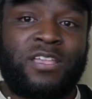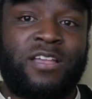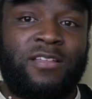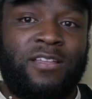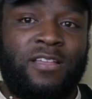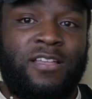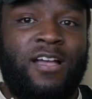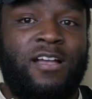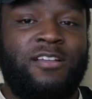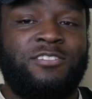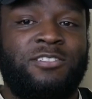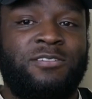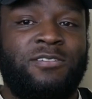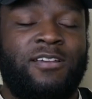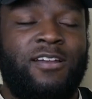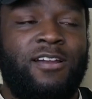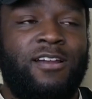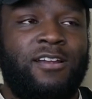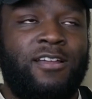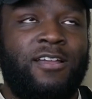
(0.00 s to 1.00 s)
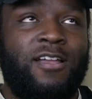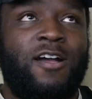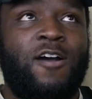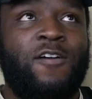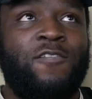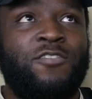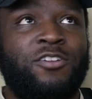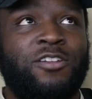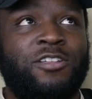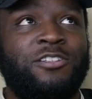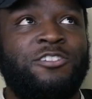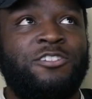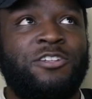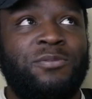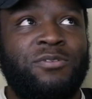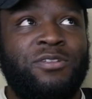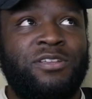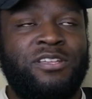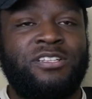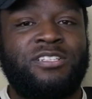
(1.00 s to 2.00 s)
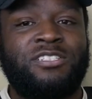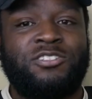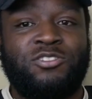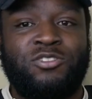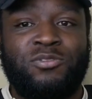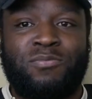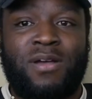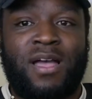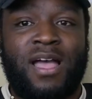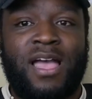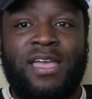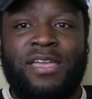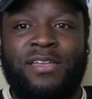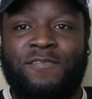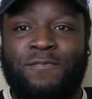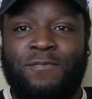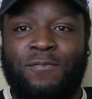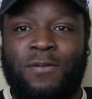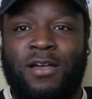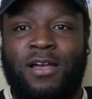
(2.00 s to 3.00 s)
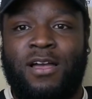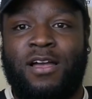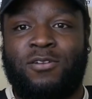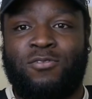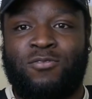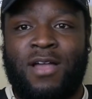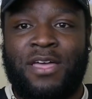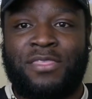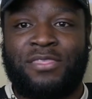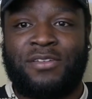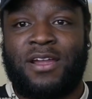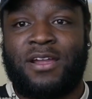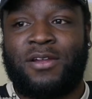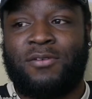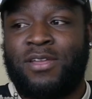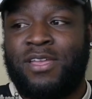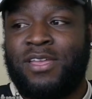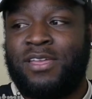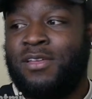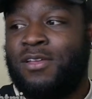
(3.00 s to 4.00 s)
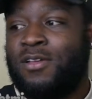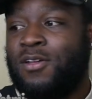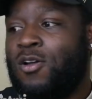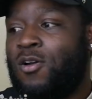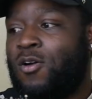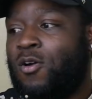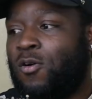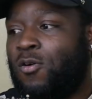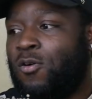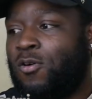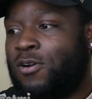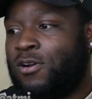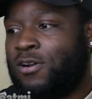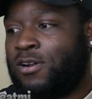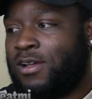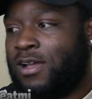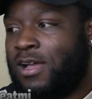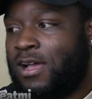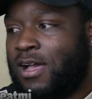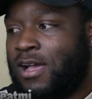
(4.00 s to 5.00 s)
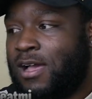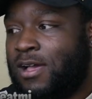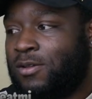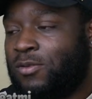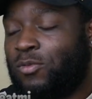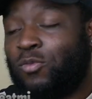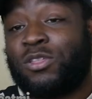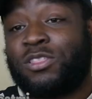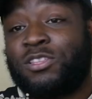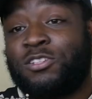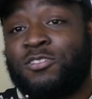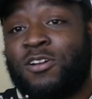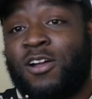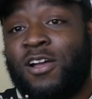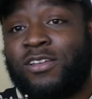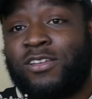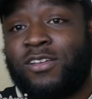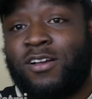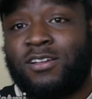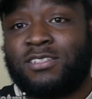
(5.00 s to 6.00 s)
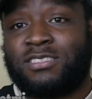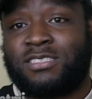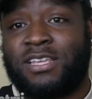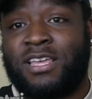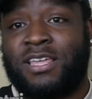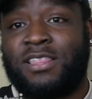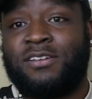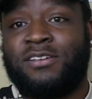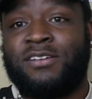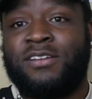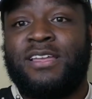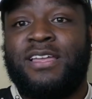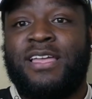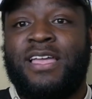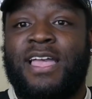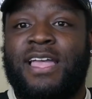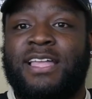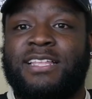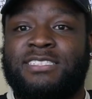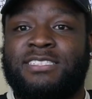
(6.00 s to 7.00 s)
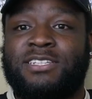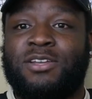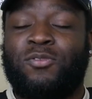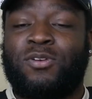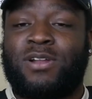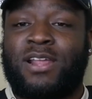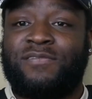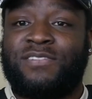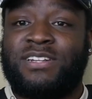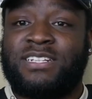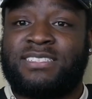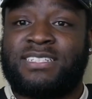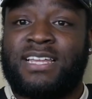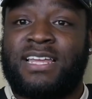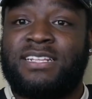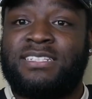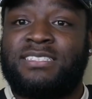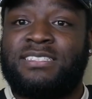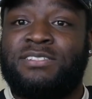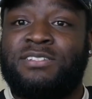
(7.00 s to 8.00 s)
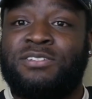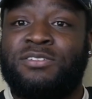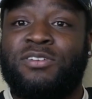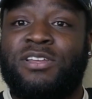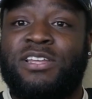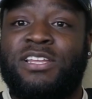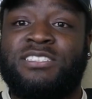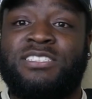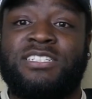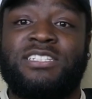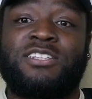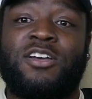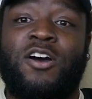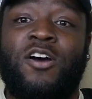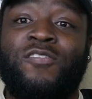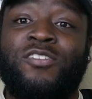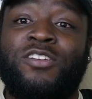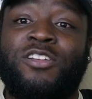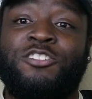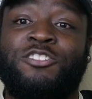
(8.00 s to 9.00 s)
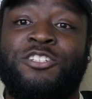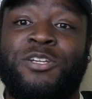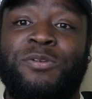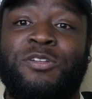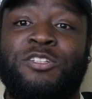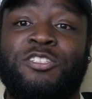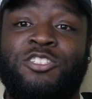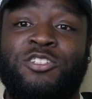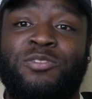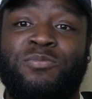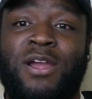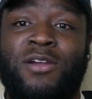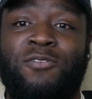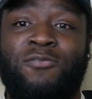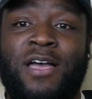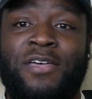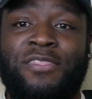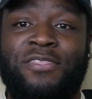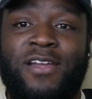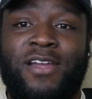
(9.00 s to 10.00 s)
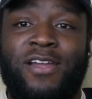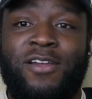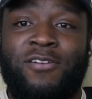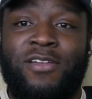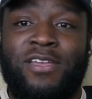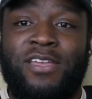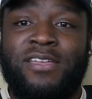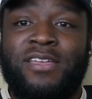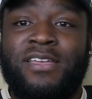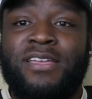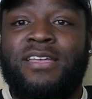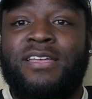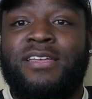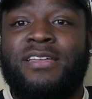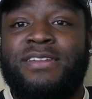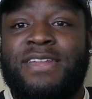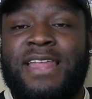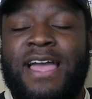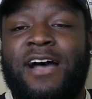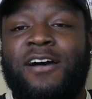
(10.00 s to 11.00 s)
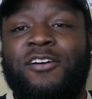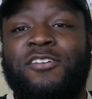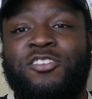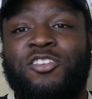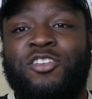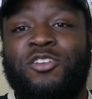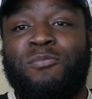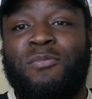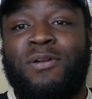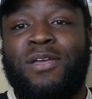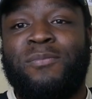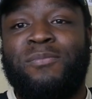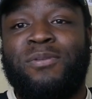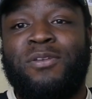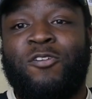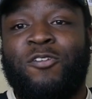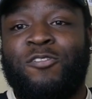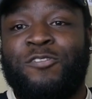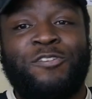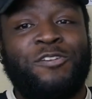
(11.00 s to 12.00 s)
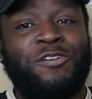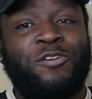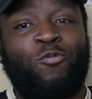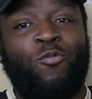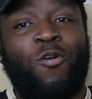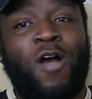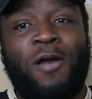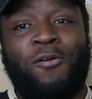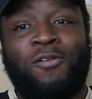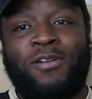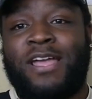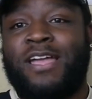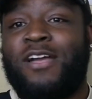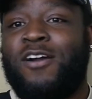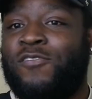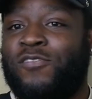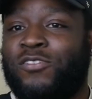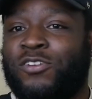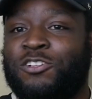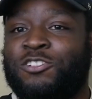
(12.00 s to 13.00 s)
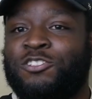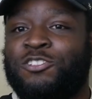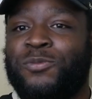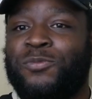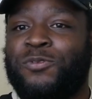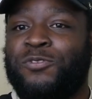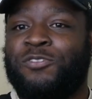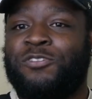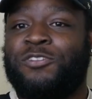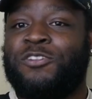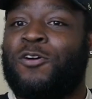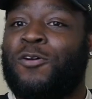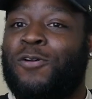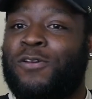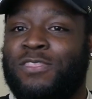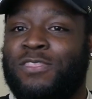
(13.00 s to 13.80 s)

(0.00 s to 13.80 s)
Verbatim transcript: con- or over contributing to my uh, Roth IRA or uh, withdrawing altogether. And so what I've decided to do is just over contribute to my Roth IRA. Now you may be wondering why would I over contribute knowing